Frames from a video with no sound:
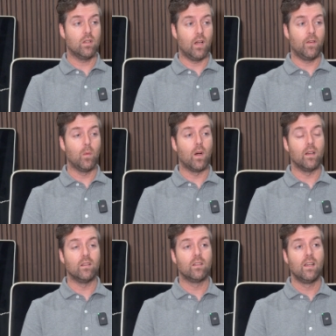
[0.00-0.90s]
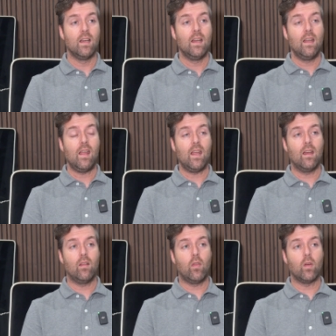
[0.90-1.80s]
enough, it was.
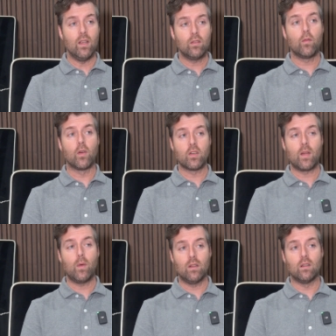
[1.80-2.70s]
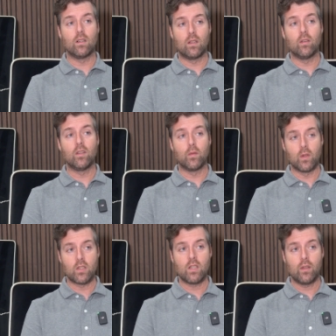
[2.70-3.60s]
And there is a version, I went and looked, there is a
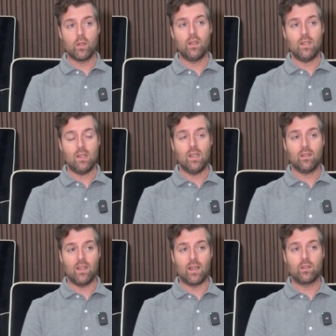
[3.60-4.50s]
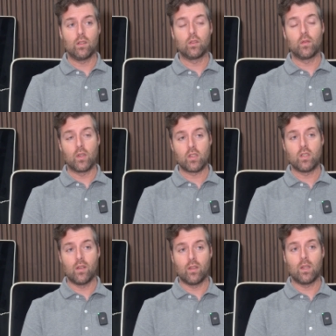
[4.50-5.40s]
version of it in D T S X, and there's a
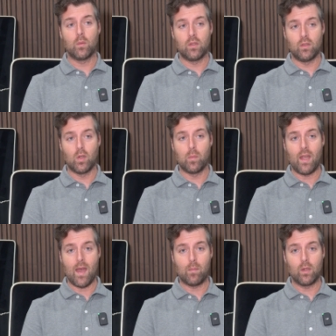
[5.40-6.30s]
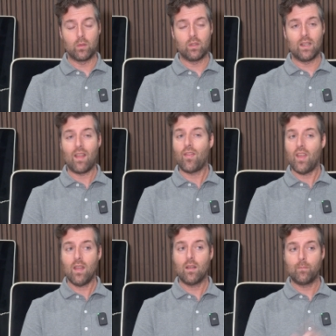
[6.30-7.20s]
version of it that was in Dolby Atmos. And I
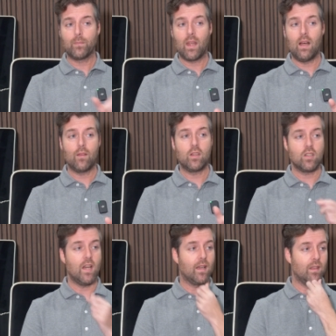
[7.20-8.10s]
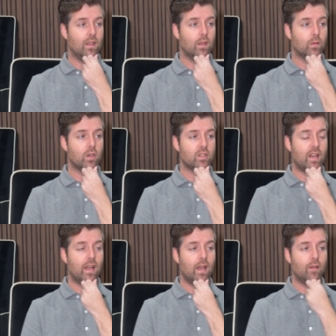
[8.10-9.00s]
think, I'll have to check, I think the
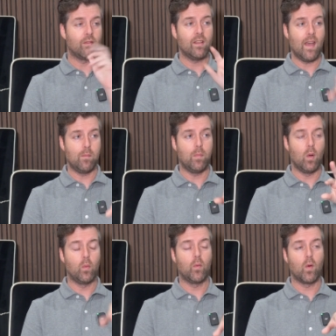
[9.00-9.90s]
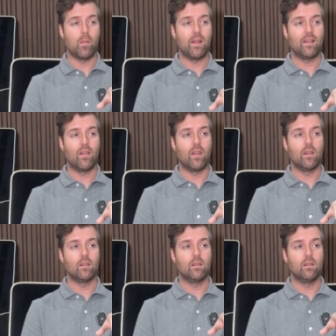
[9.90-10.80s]
version I have had both formats on
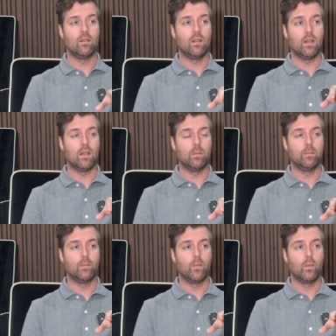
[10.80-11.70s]
the um,